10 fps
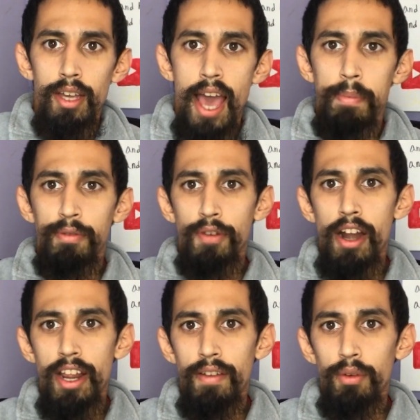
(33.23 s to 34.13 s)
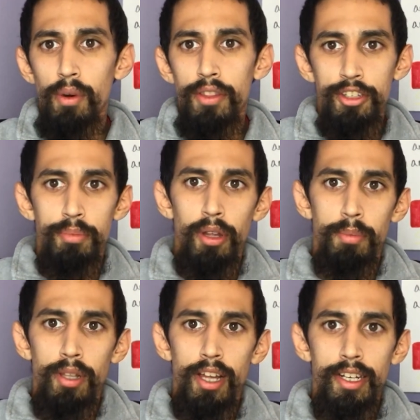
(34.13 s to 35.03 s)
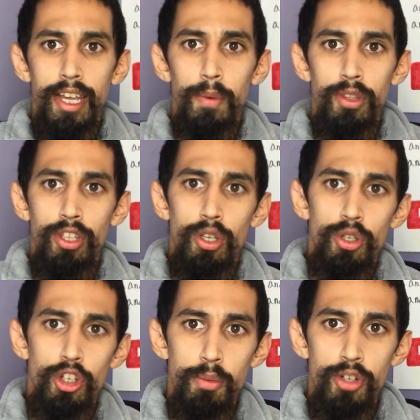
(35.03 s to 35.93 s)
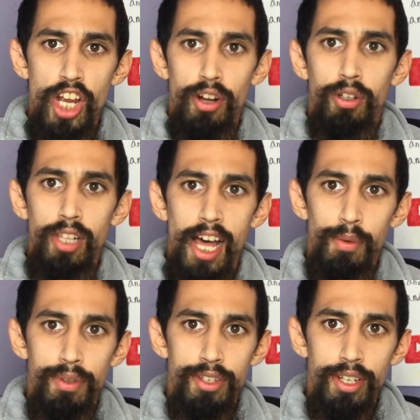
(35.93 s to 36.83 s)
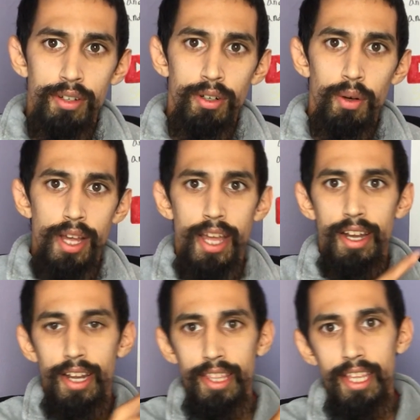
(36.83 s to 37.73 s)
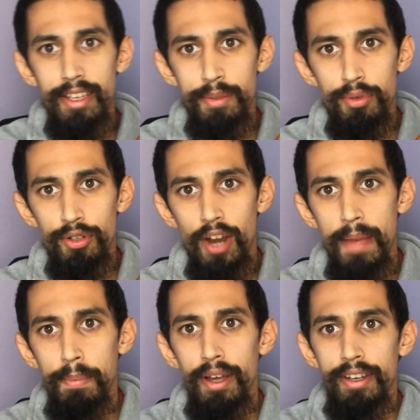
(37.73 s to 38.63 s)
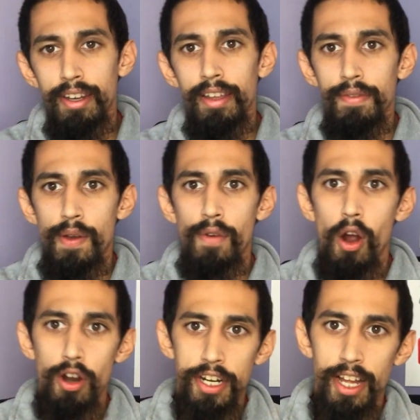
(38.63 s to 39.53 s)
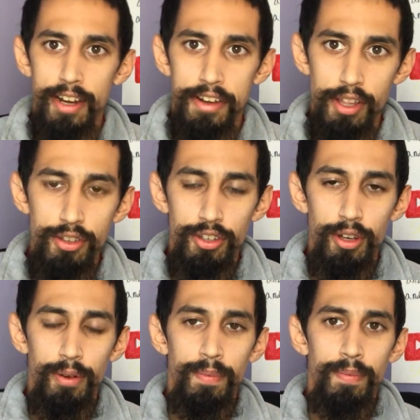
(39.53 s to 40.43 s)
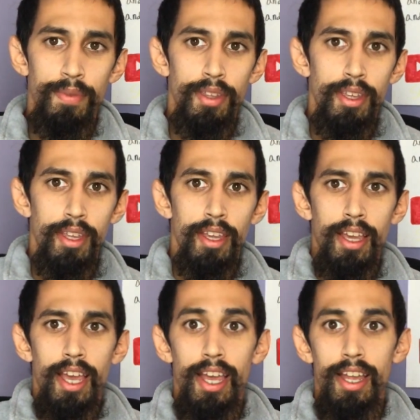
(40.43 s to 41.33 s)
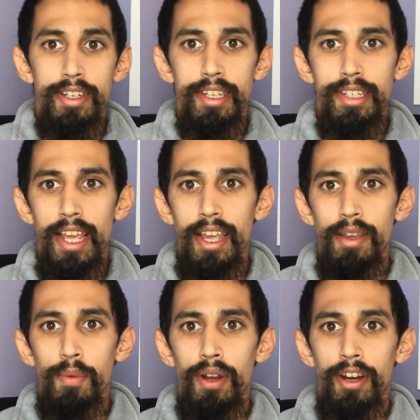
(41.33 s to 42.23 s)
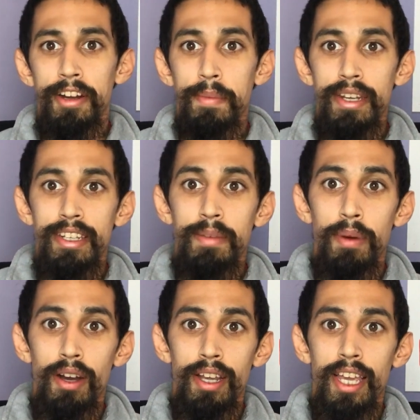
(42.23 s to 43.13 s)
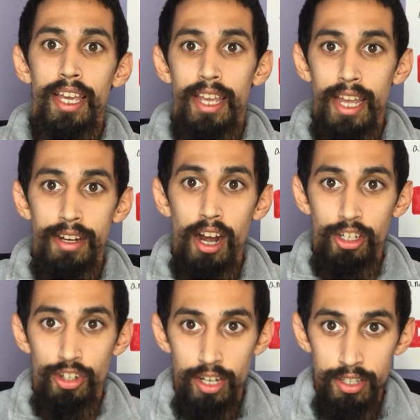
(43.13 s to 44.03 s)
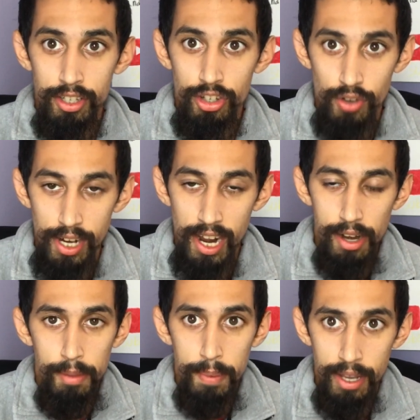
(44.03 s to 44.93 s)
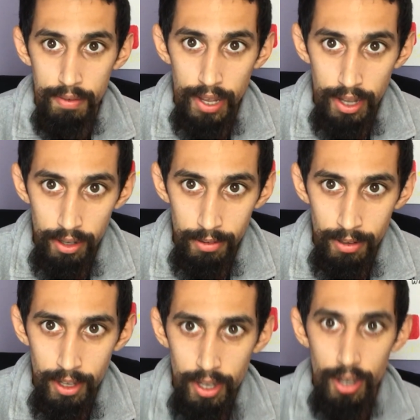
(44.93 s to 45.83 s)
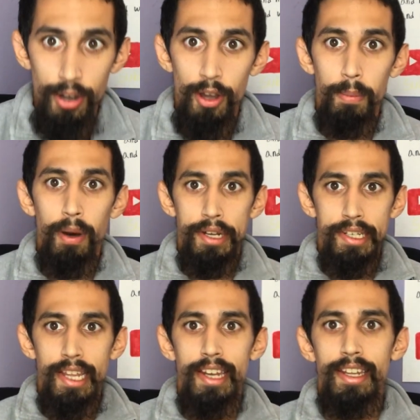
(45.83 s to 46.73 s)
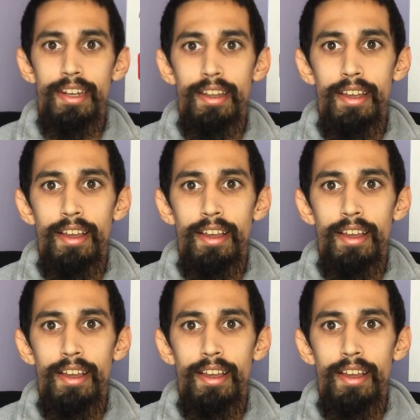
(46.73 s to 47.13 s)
Happy Friday, everyone. This is Brother Milan again with the YouTube channel Cloud with Zeal. Go ahead and hit that subscribe button if you have already not done so. And today we are going to be debunking a doctrine straight out of the pit of hell, no pun intended,